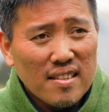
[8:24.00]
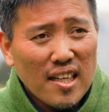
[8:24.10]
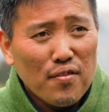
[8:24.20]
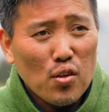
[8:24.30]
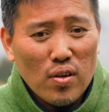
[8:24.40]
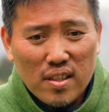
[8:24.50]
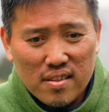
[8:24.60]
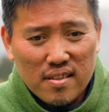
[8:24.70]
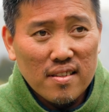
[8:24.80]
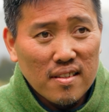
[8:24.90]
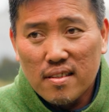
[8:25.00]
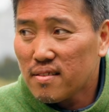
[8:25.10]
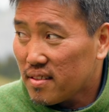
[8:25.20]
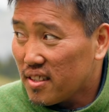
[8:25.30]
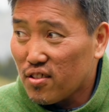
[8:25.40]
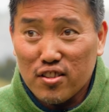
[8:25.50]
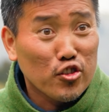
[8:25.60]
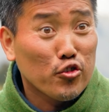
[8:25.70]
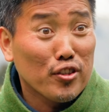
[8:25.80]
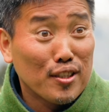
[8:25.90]
Everyone's is on the
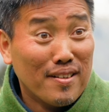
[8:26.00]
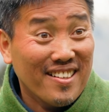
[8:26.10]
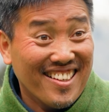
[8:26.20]
stream.